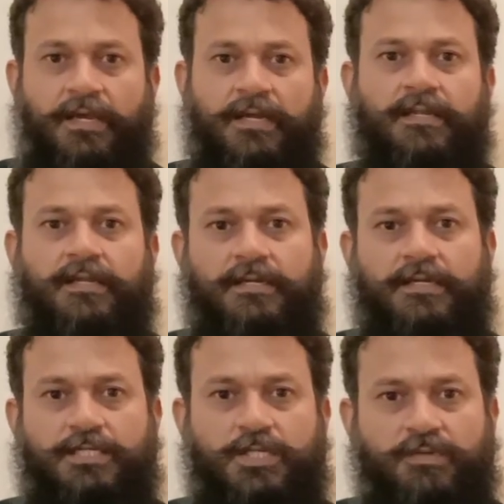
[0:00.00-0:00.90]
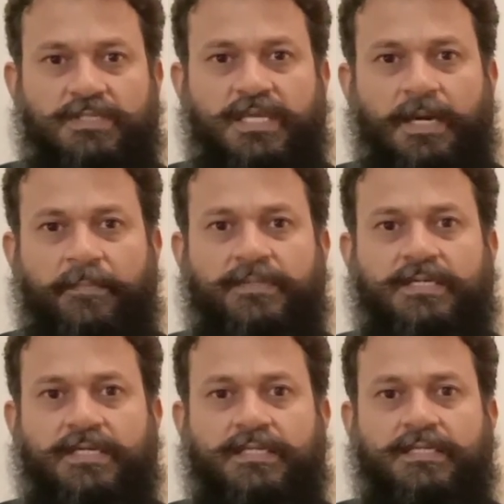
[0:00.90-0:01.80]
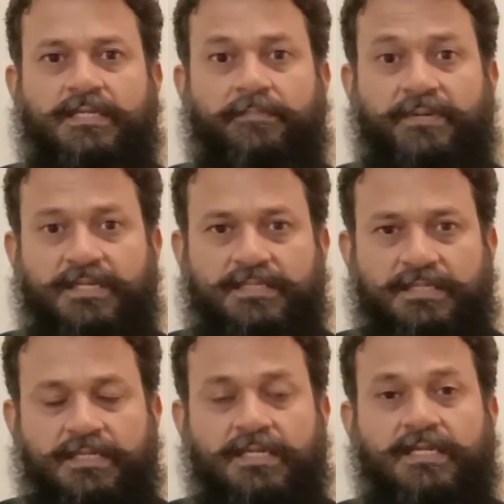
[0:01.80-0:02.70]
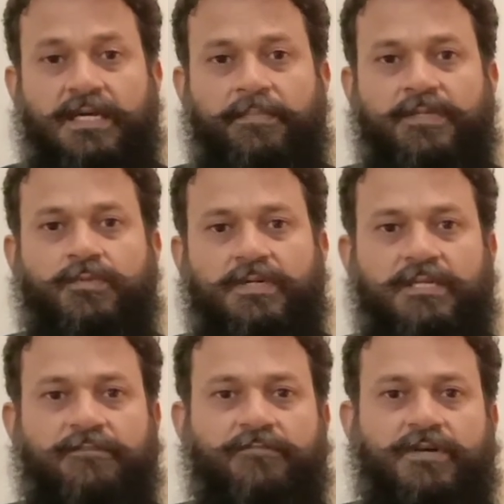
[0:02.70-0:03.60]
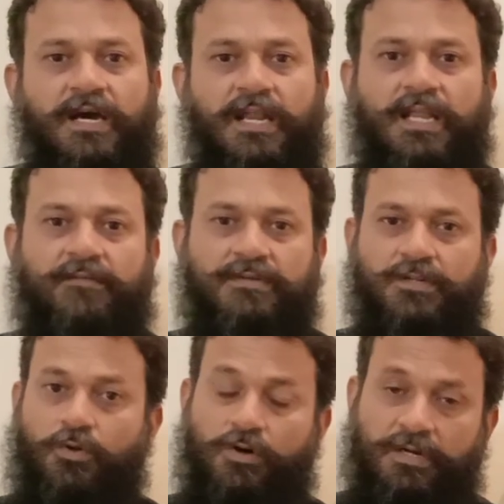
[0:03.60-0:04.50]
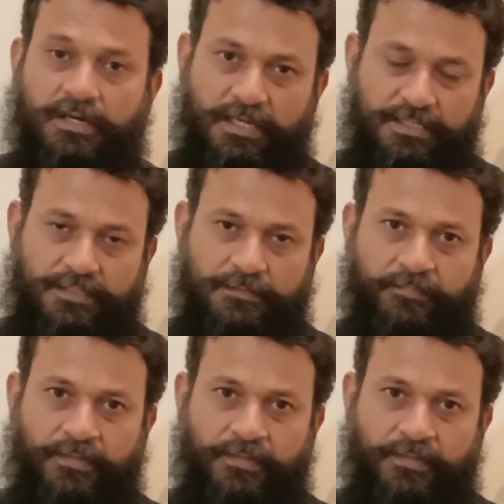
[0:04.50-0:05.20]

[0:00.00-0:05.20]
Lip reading: and she was kept in prison in captivity for 11 long days.